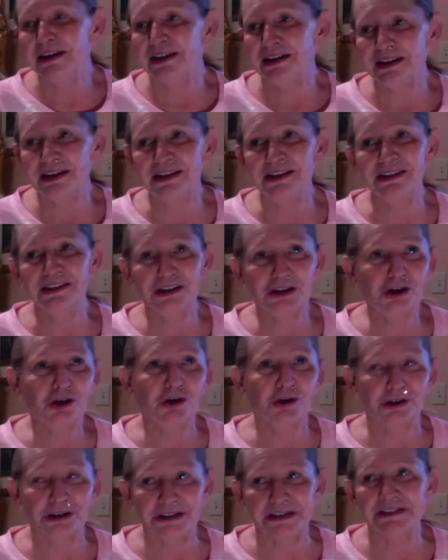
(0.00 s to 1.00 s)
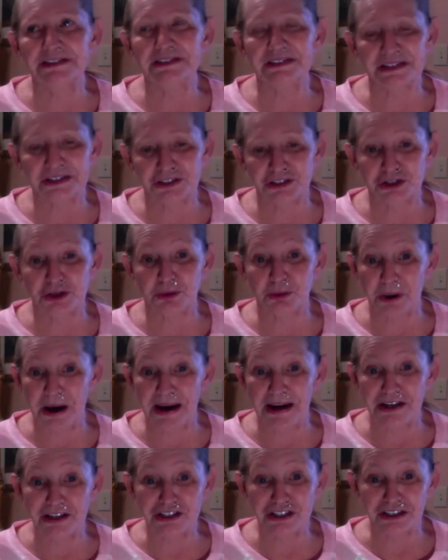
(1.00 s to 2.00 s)
in the current
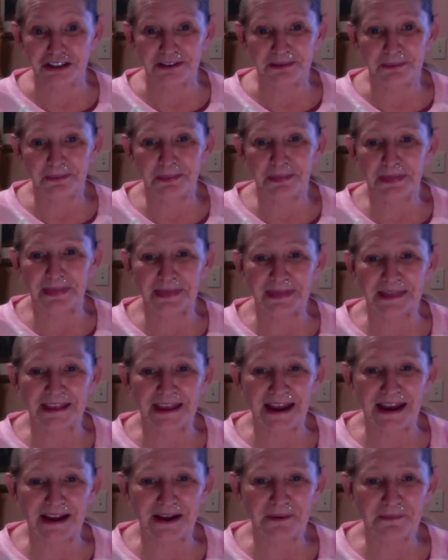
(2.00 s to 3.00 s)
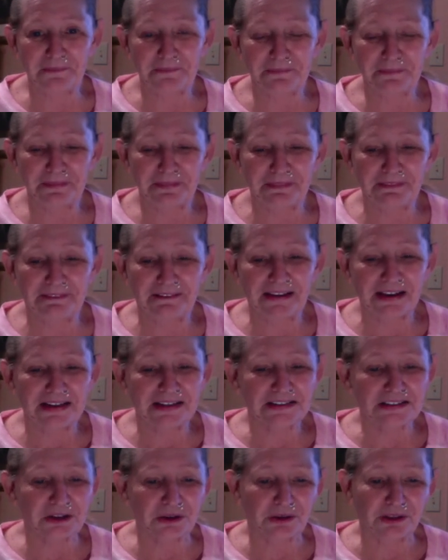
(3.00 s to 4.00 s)
situation, okay?
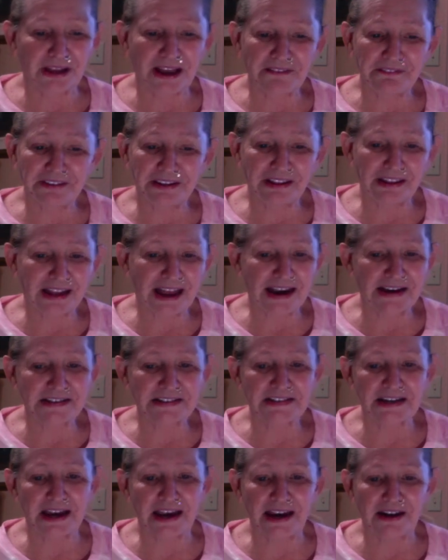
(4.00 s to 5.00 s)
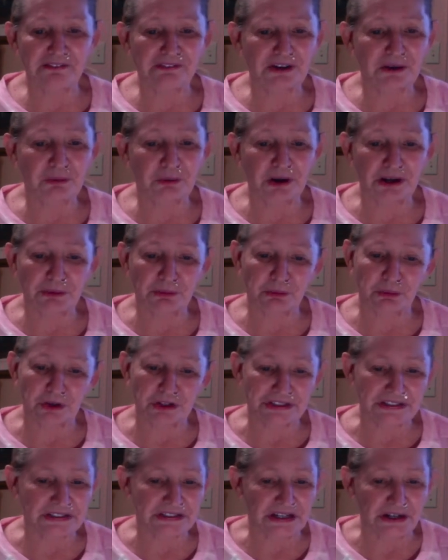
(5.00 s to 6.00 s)
So love and light to everyone. We'll
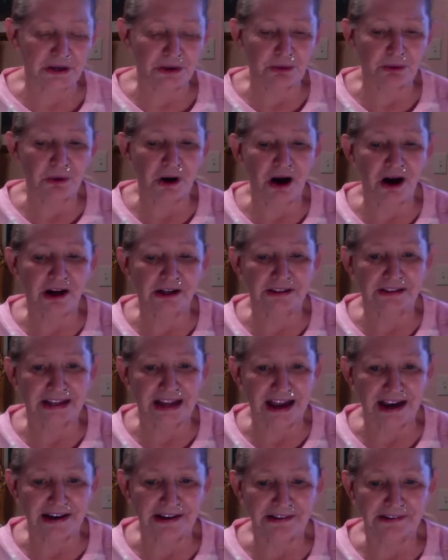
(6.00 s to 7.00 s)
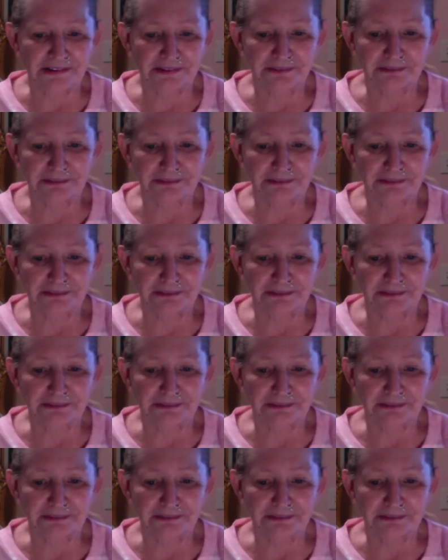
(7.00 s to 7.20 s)
see you online.